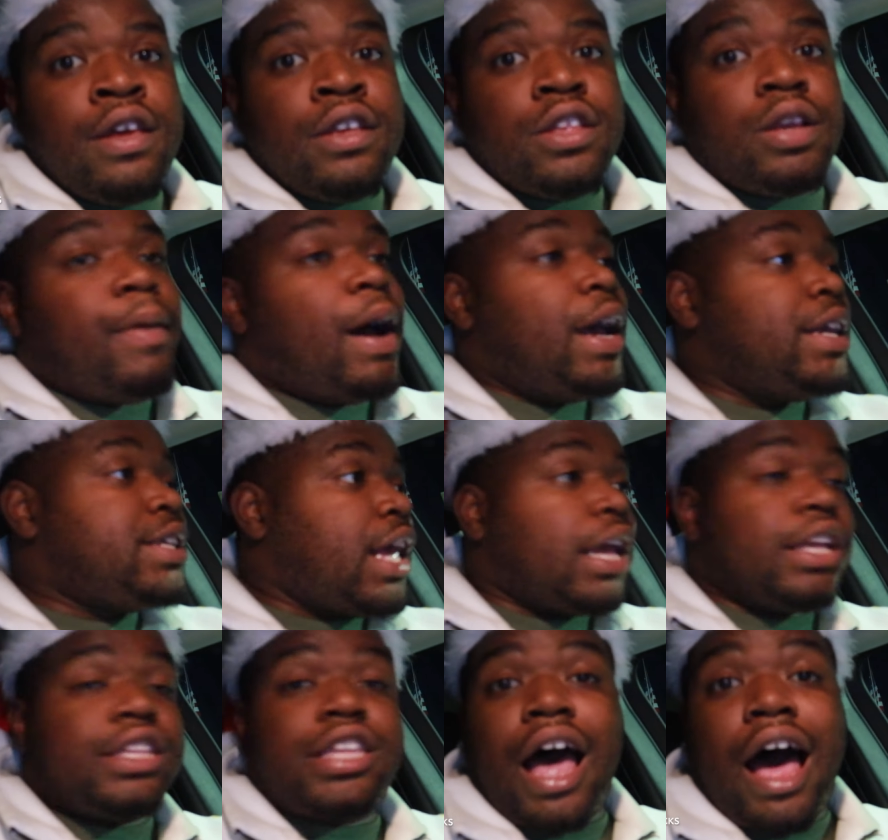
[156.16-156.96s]
Somebody
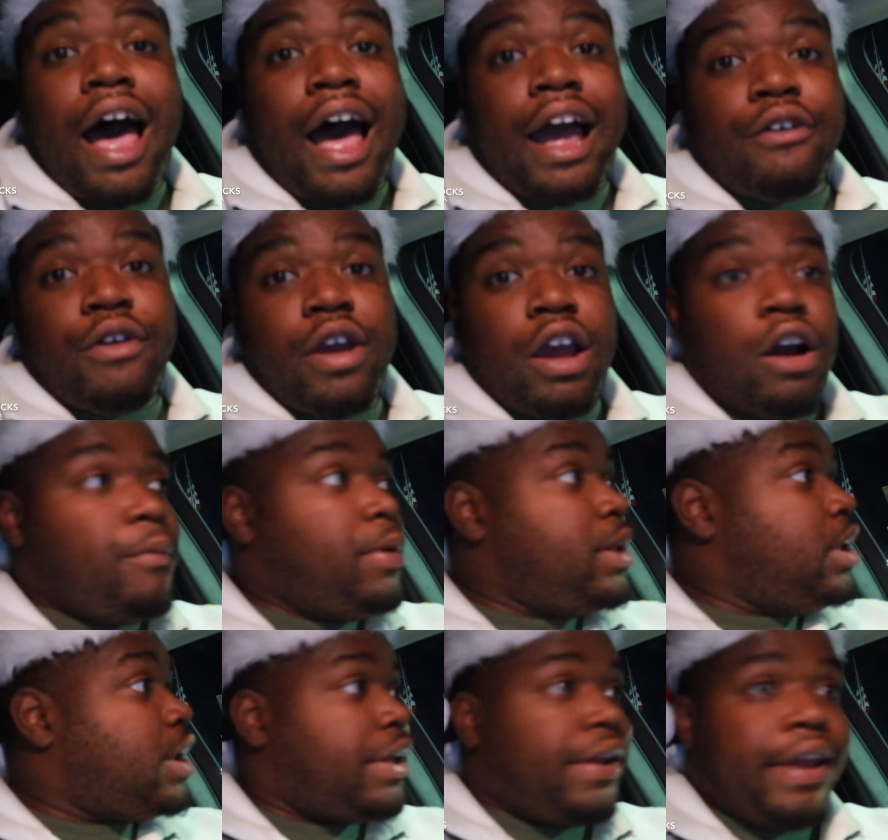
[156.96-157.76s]
say Tiger, we gonna
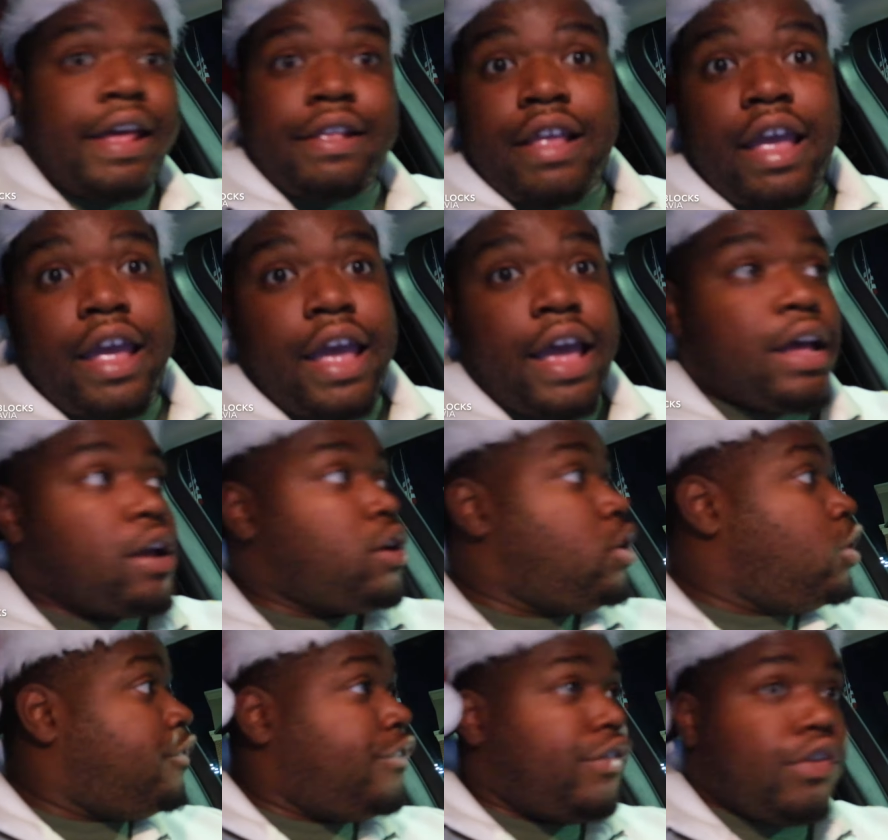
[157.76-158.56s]
be looking at their ass
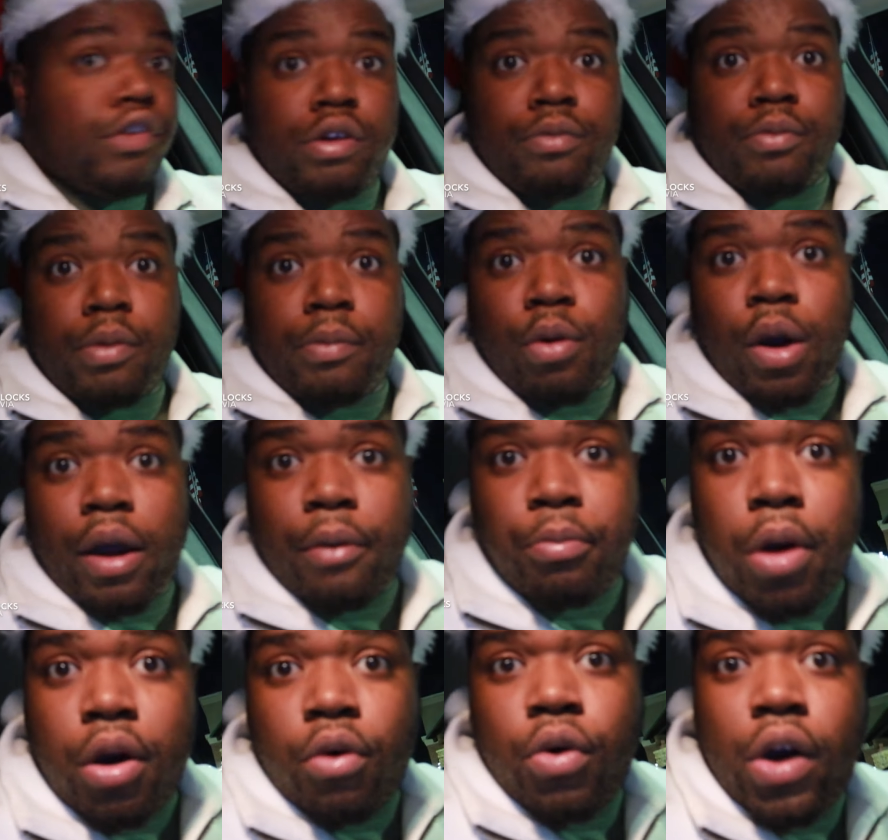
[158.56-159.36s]
goofy. Boy, what
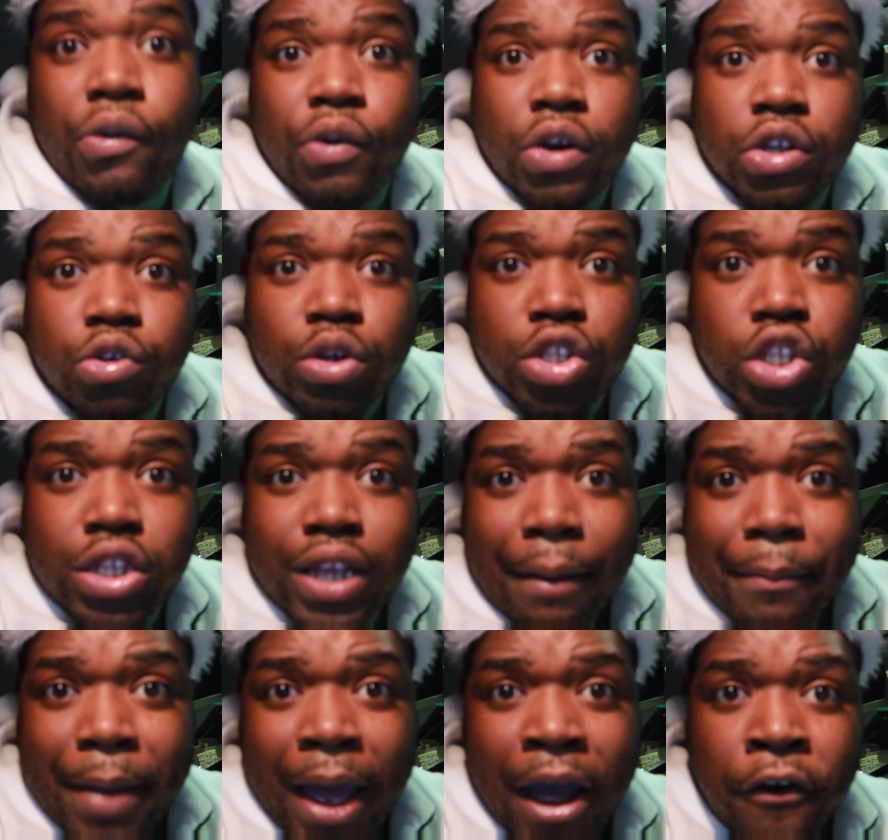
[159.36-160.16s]
you
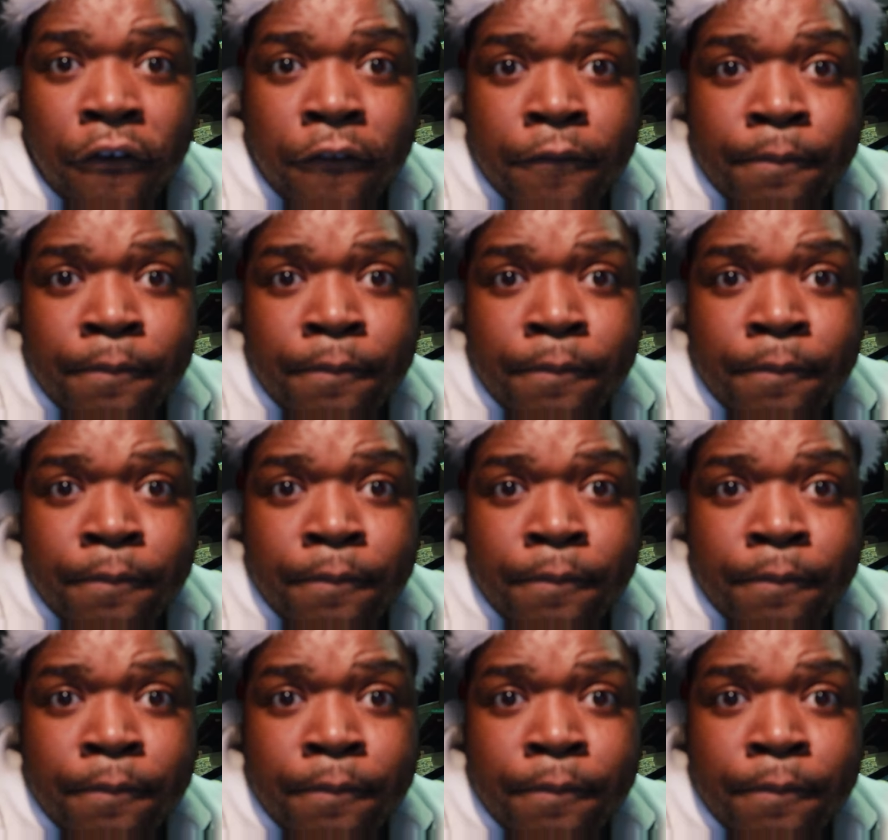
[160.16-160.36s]
talking about?